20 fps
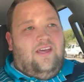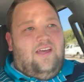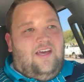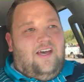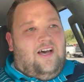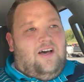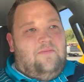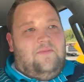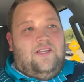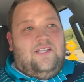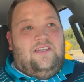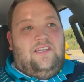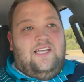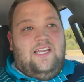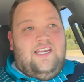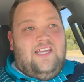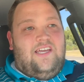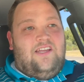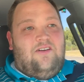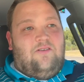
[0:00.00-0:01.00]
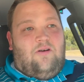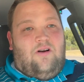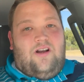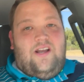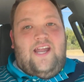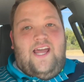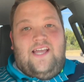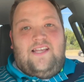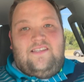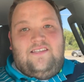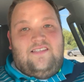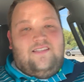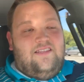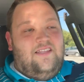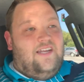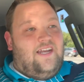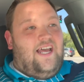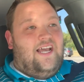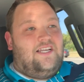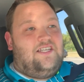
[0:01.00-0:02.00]
And leading into
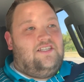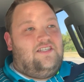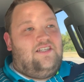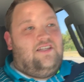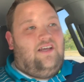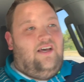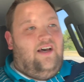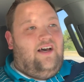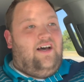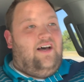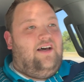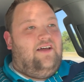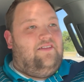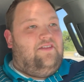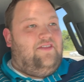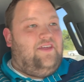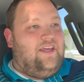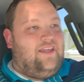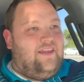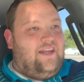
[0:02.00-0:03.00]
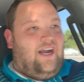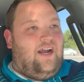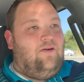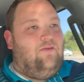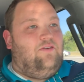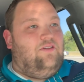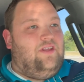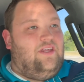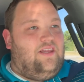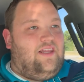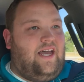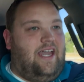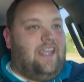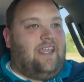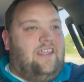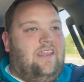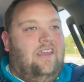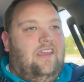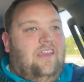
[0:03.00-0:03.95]
the next thing that I really like